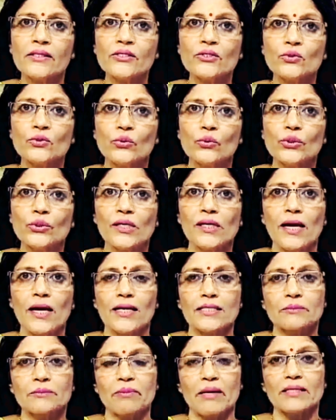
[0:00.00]
in the social
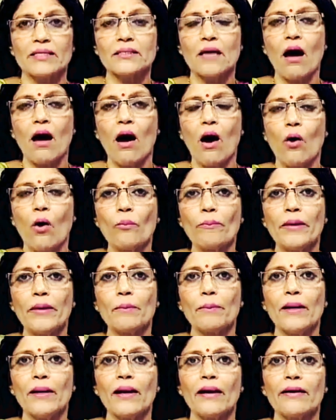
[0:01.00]
aspects, how
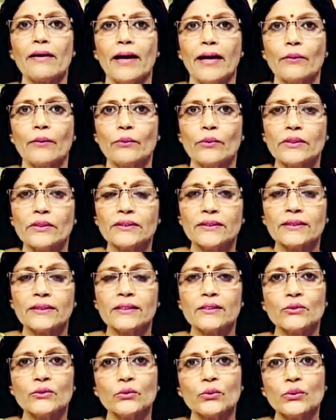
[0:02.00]
people are diverse in
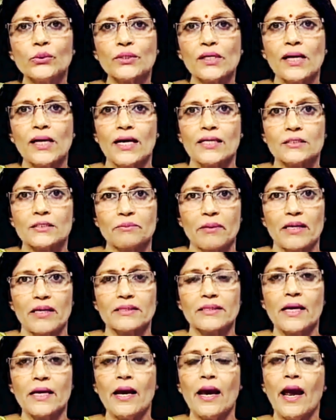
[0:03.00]
the social
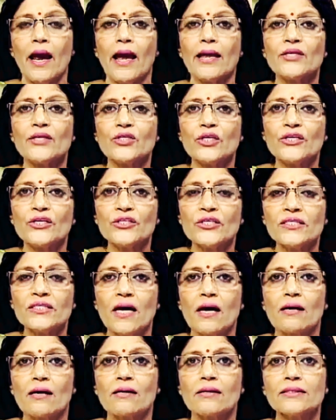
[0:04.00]
aspects, and changes
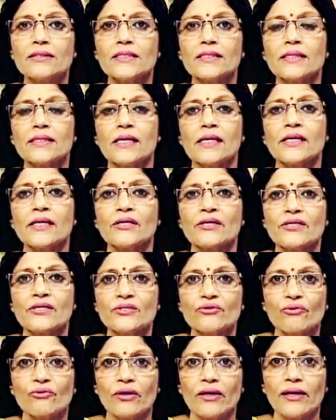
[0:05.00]
occurs in the
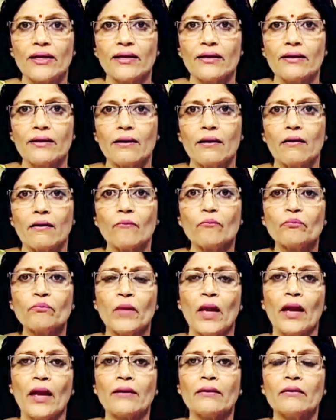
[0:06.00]
industrial area
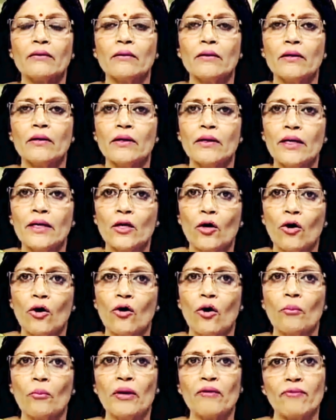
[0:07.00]
and
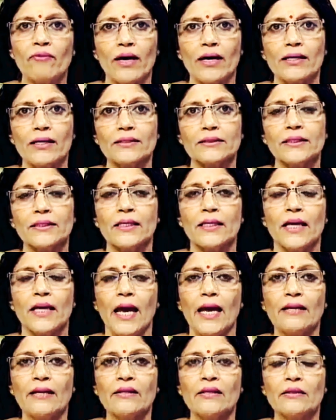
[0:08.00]
economy wise,
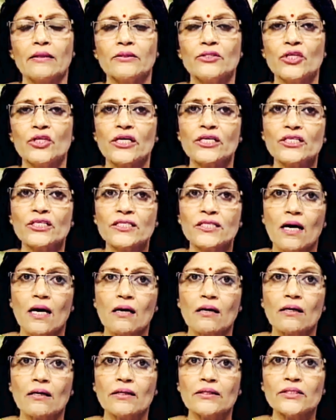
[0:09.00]
and changes
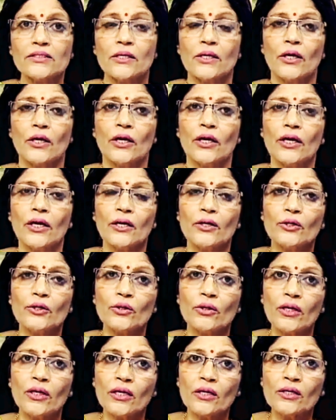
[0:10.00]
occurs
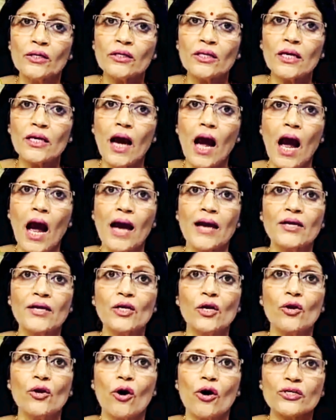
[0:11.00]
in the
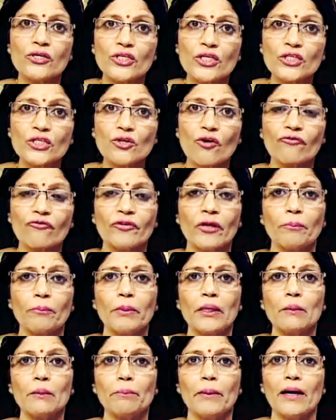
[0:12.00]
ideologies of the
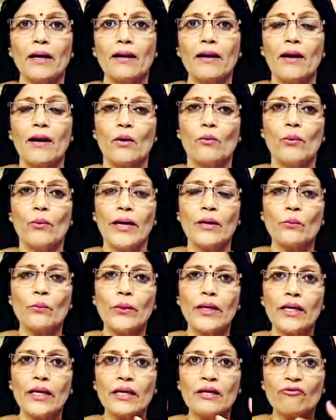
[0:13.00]
people when
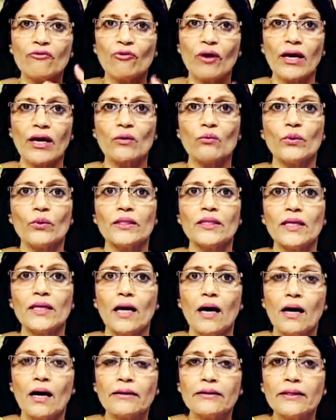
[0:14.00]
we interact with the
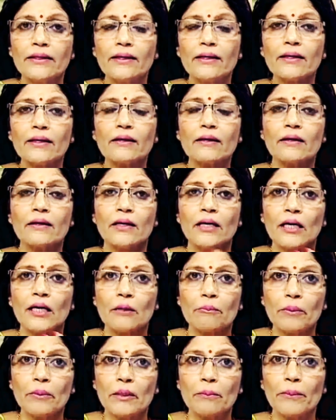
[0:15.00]

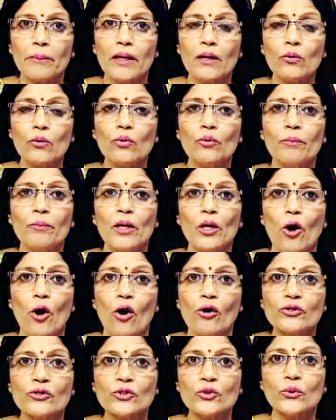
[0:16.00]
other people who
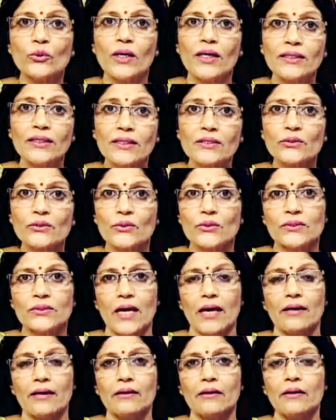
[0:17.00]
belongs to other
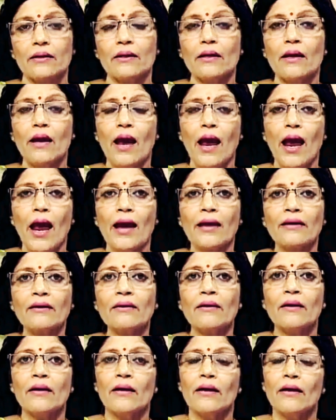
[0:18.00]
society.
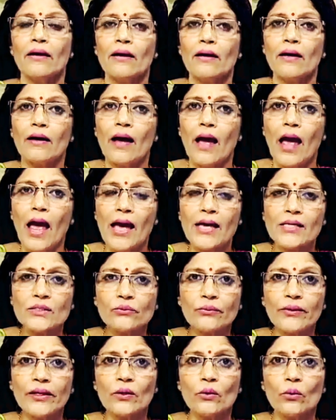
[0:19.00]
And as
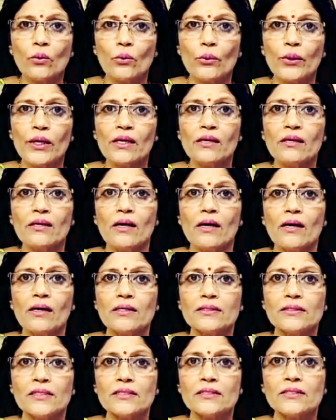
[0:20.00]
we know, India
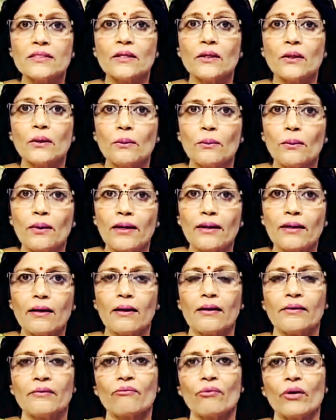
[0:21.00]
is a secular
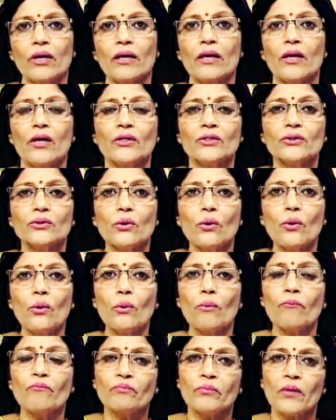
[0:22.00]
country,
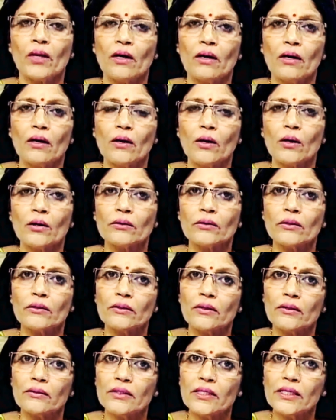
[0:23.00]
so
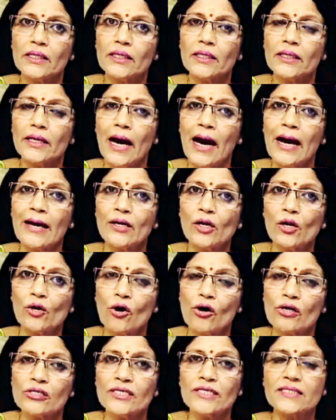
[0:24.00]
the
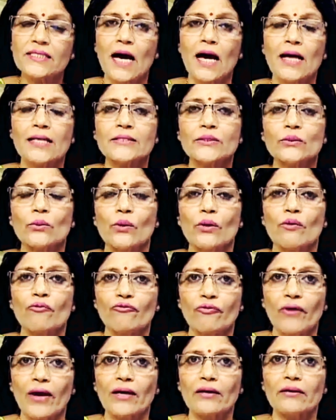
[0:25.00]
ideologies also
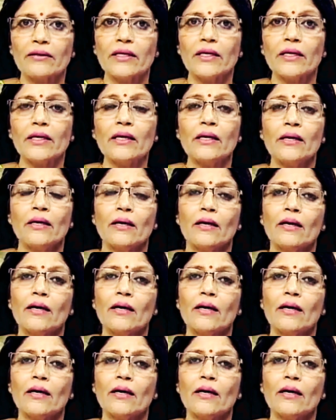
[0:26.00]
affect the